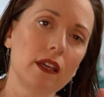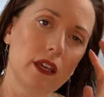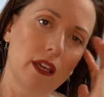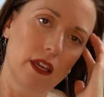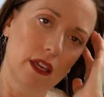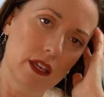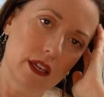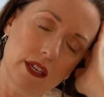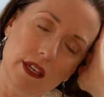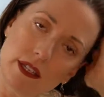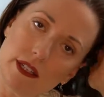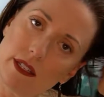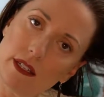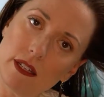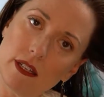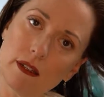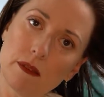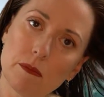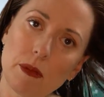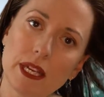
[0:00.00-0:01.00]
It
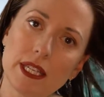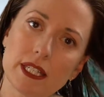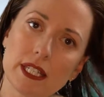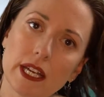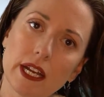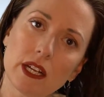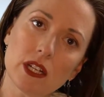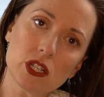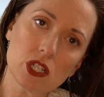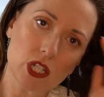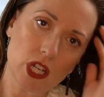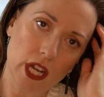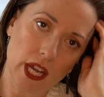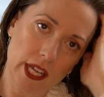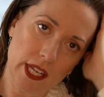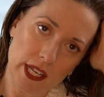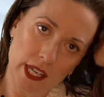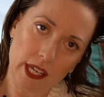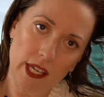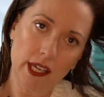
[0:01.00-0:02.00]
makes the hair
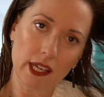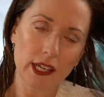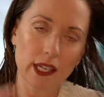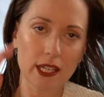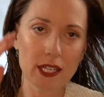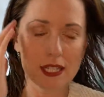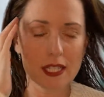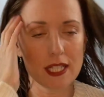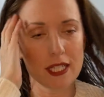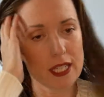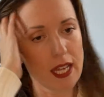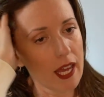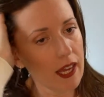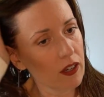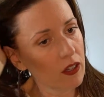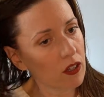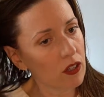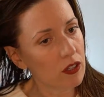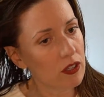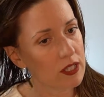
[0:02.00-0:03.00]
shiny, it
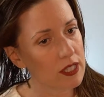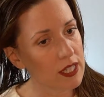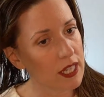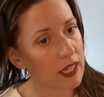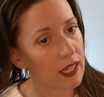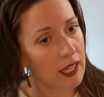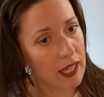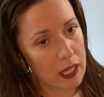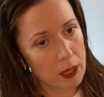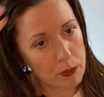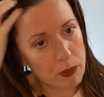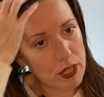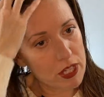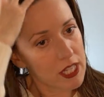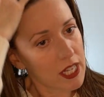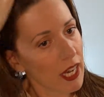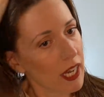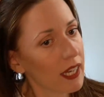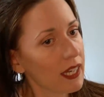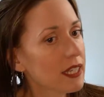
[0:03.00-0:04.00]
detangles, it heat
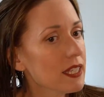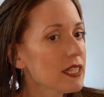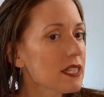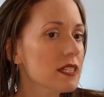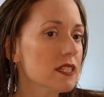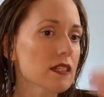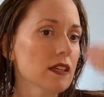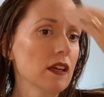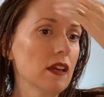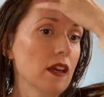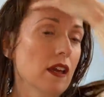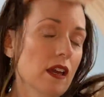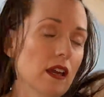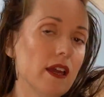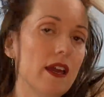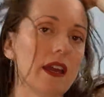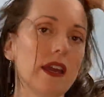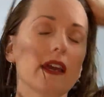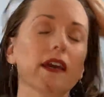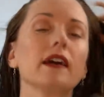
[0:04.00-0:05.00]
protects,
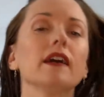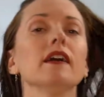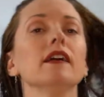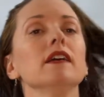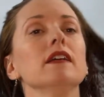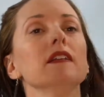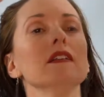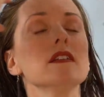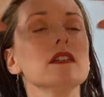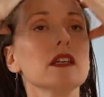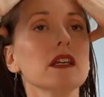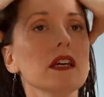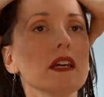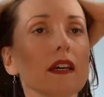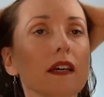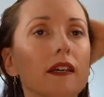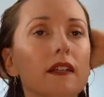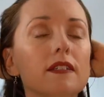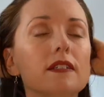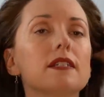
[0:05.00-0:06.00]
and
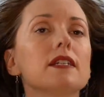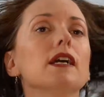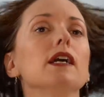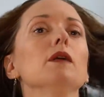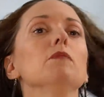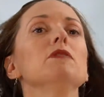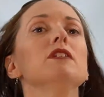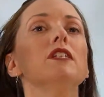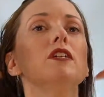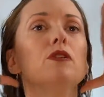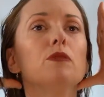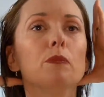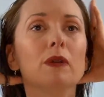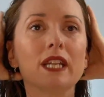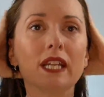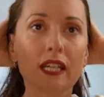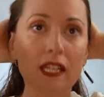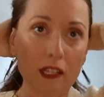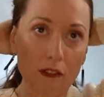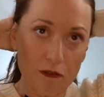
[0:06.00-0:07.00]
it stops
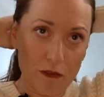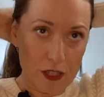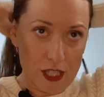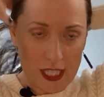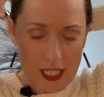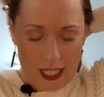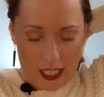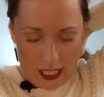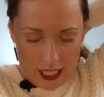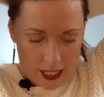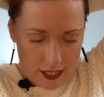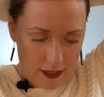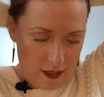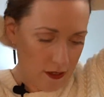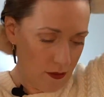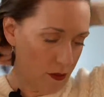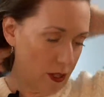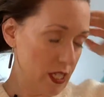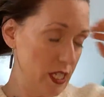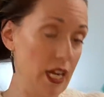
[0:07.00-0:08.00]
humidity frizzing,
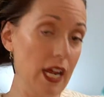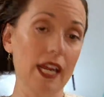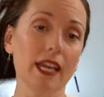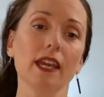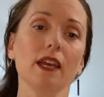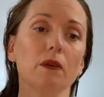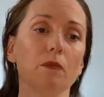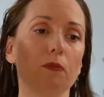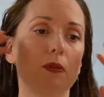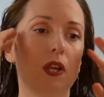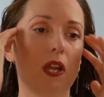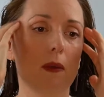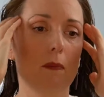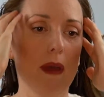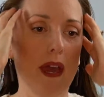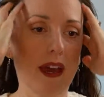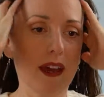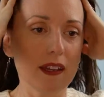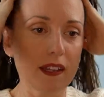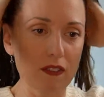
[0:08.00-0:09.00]
which I get pretty
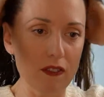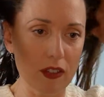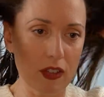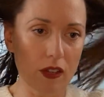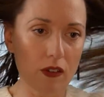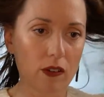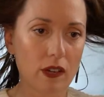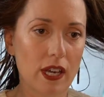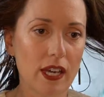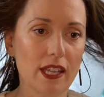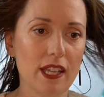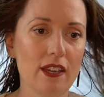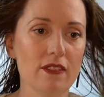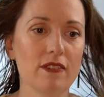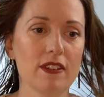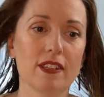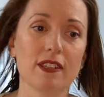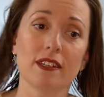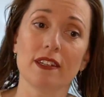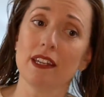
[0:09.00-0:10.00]
bad. Even though I live
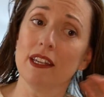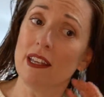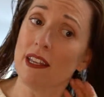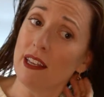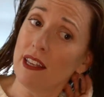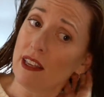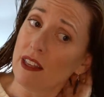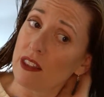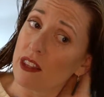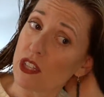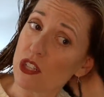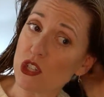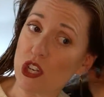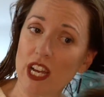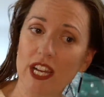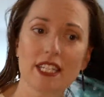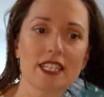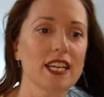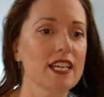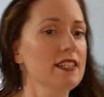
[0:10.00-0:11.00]
in the
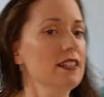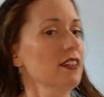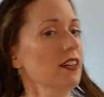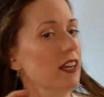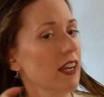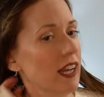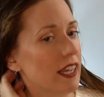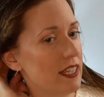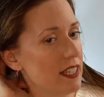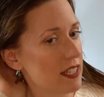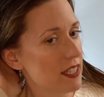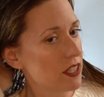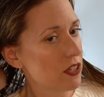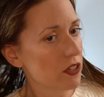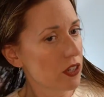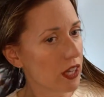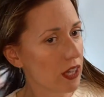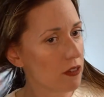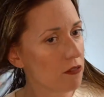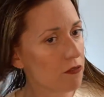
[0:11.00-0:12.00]
dry desert, I still
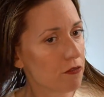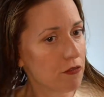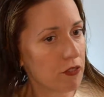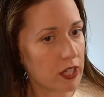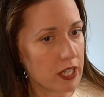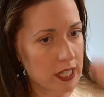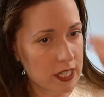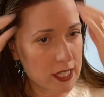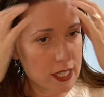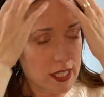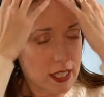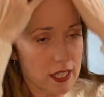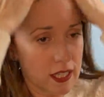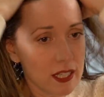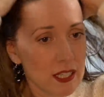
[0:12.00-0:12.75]
get frizz.